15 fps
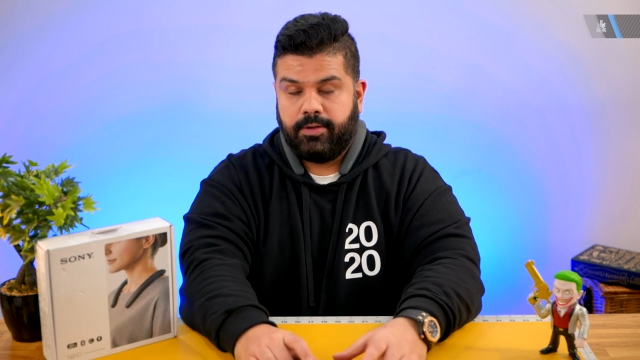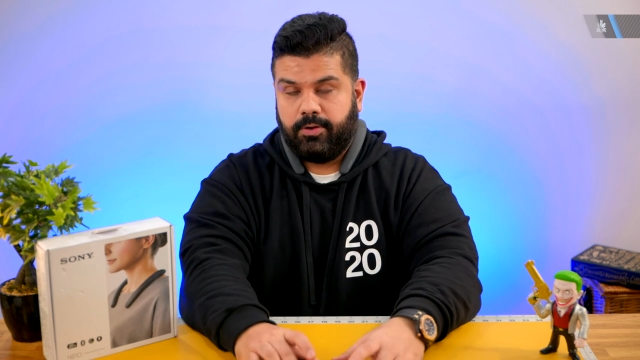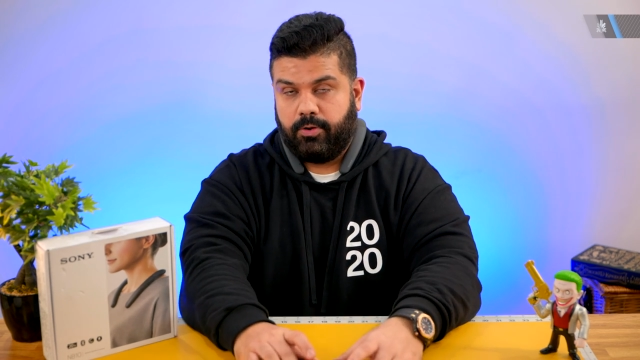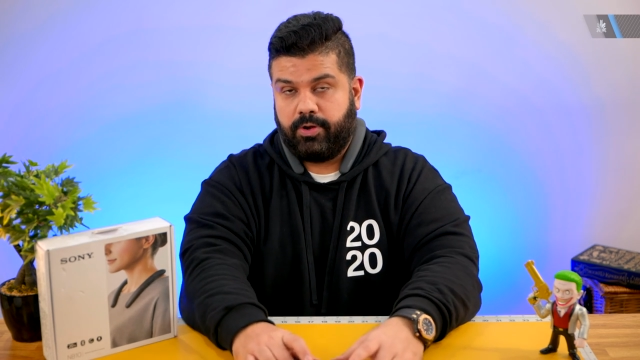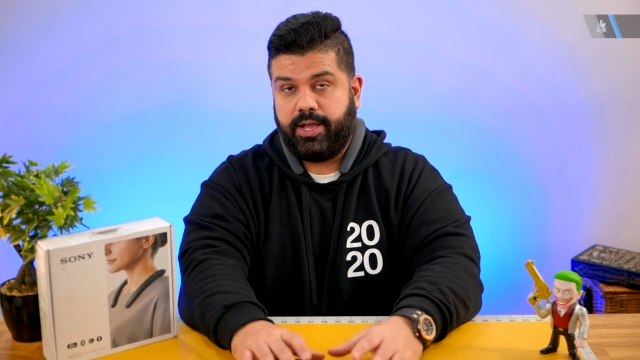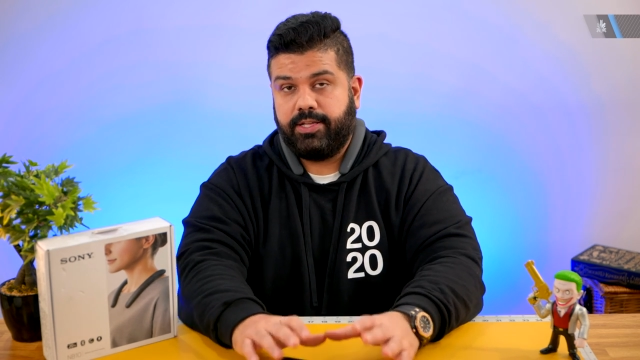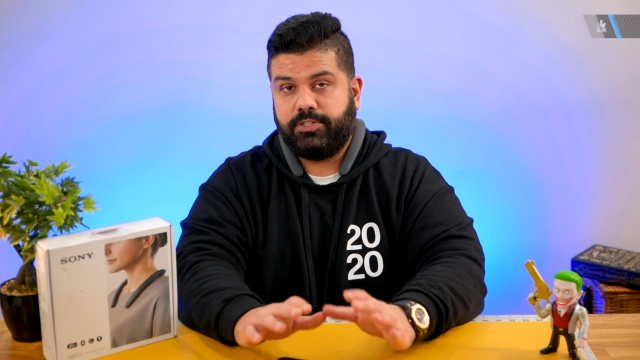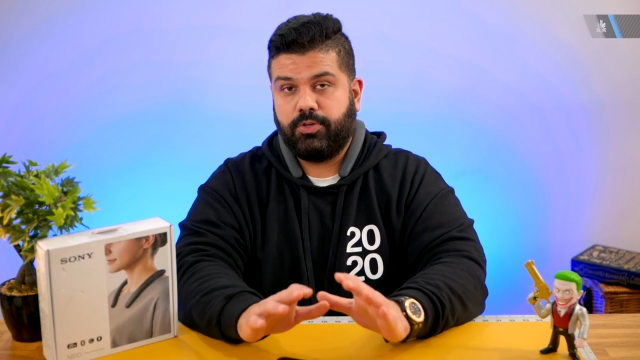
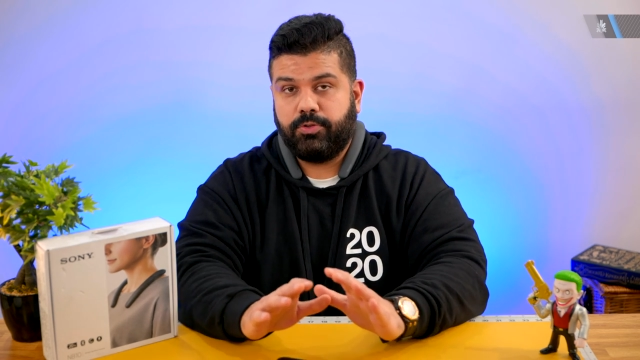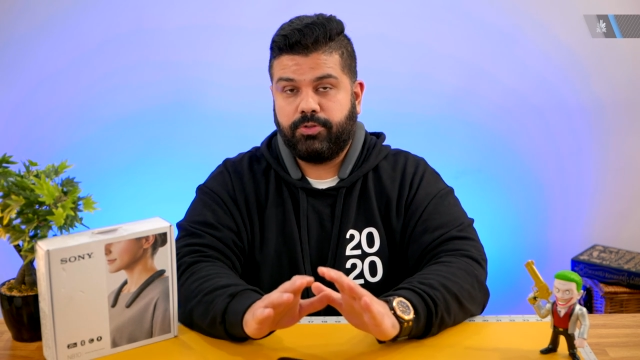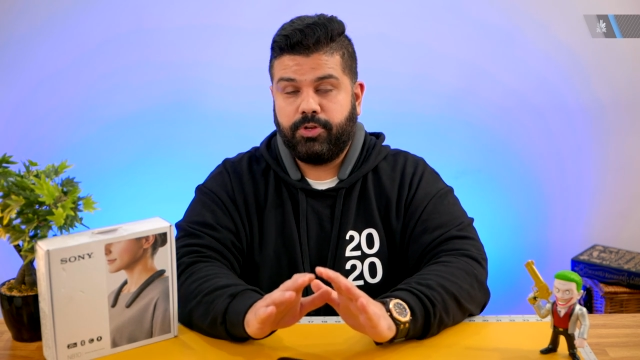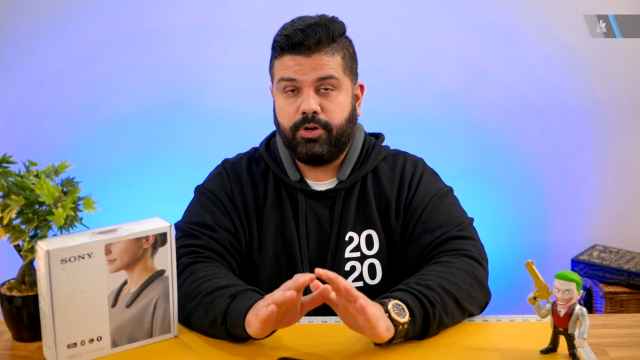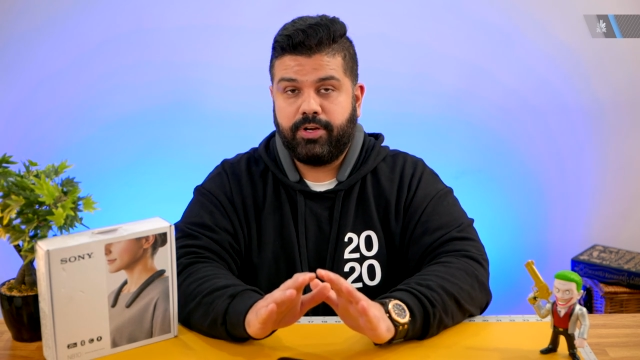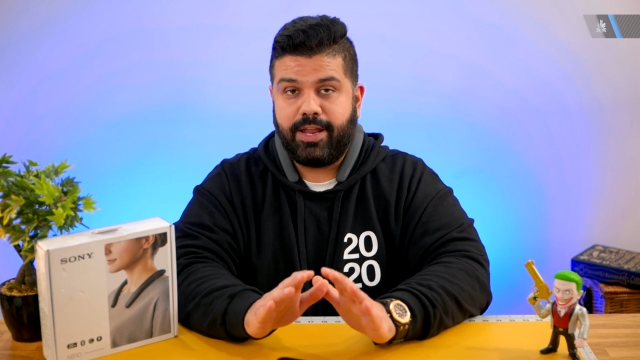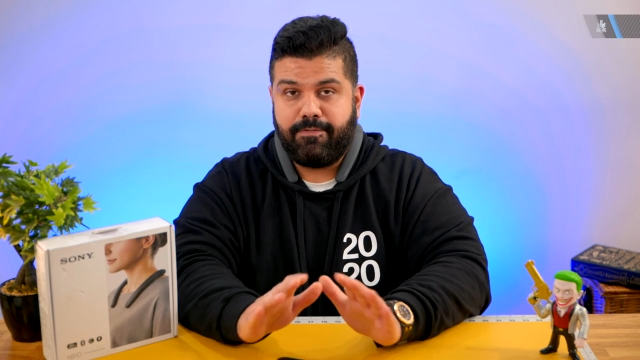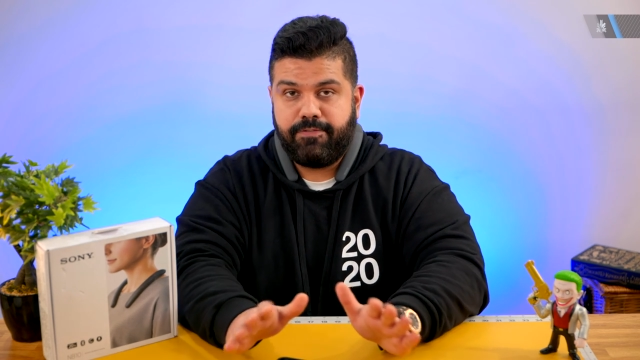Okay, so
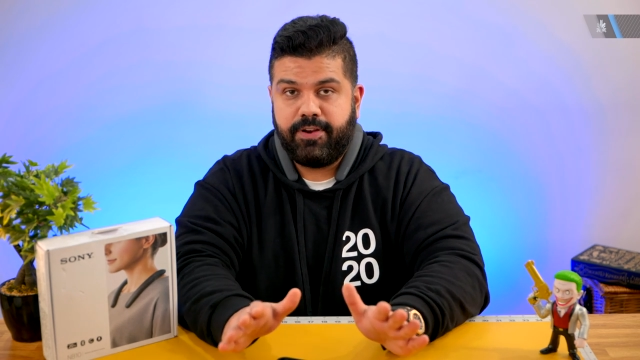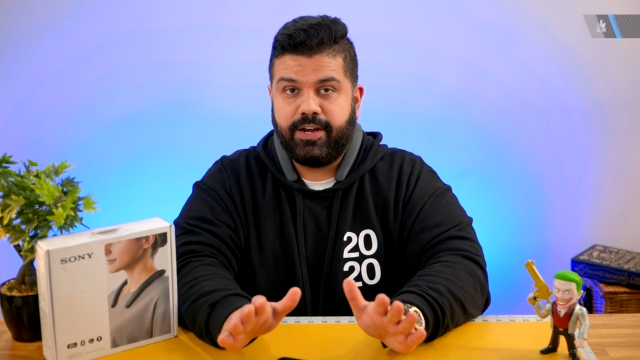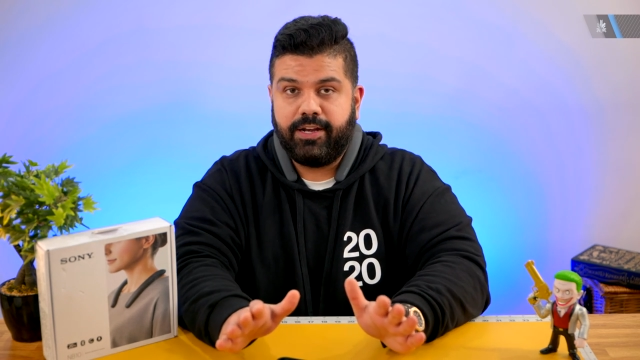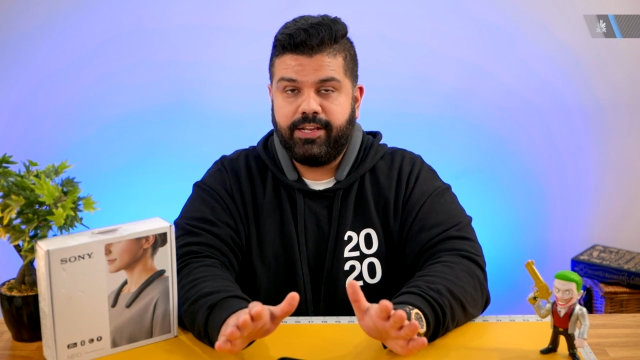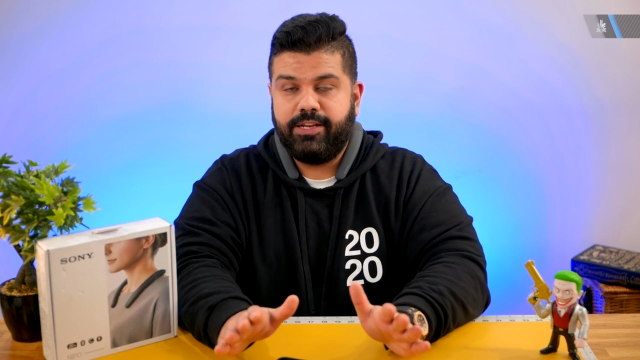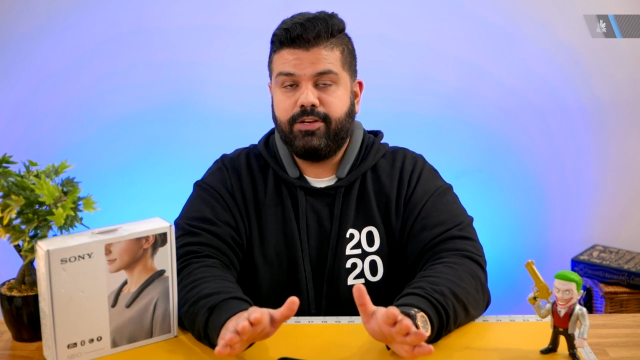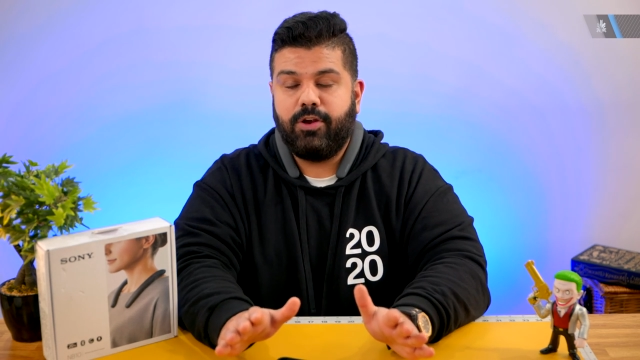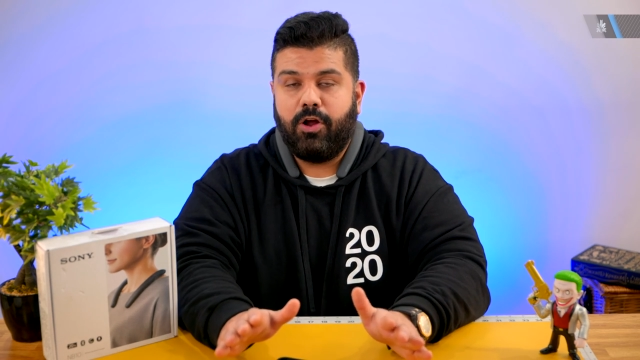you're
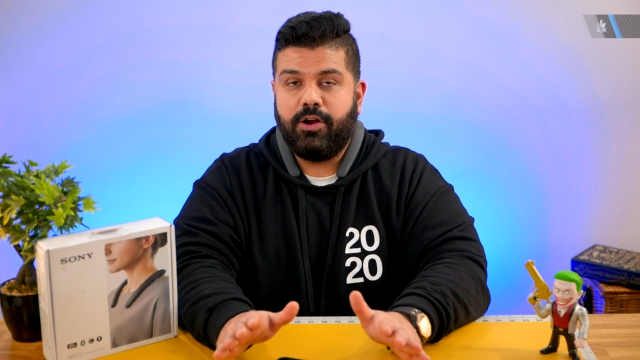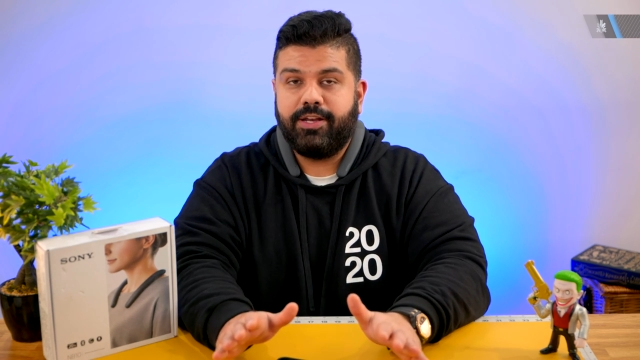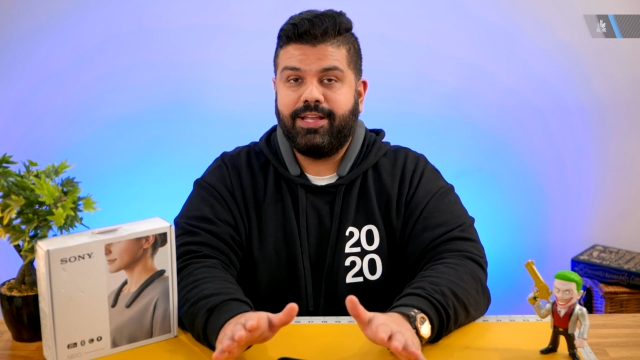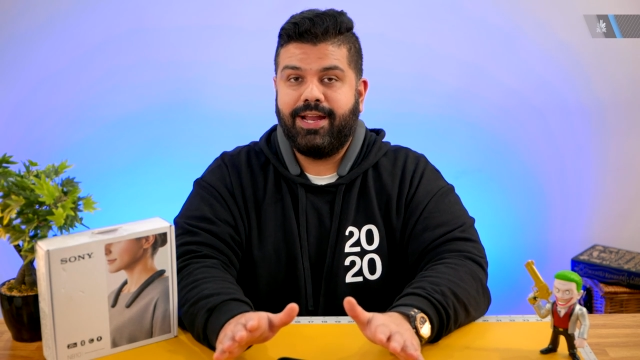definitely not